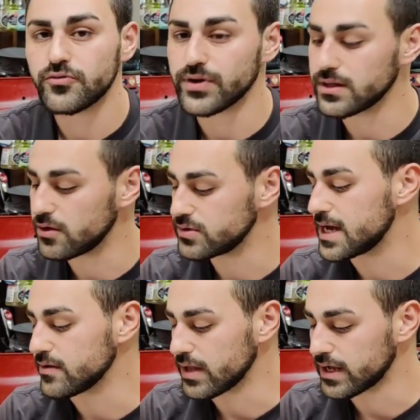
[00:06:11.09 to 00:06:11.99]
real low
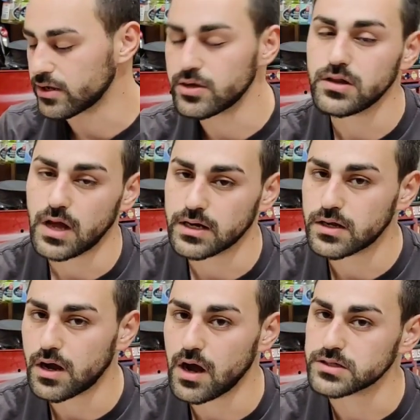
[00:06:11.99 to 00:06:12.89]
down, like you'll
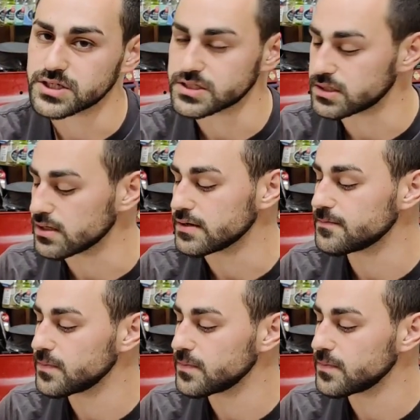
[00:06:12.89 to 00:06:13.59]
unconsciously